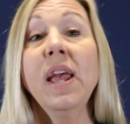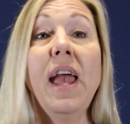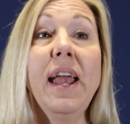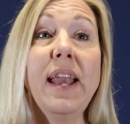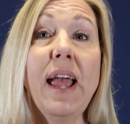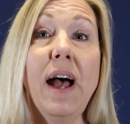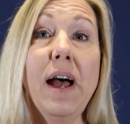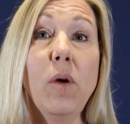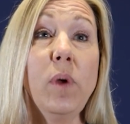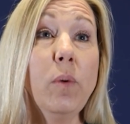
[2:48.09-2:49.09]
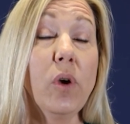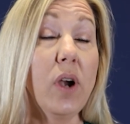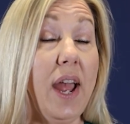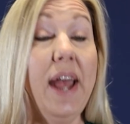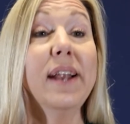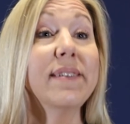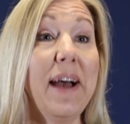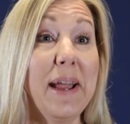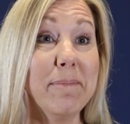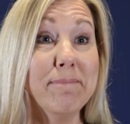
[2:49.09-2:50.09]
And we were ahead of
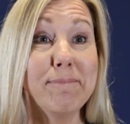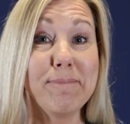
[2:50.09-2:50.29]
time,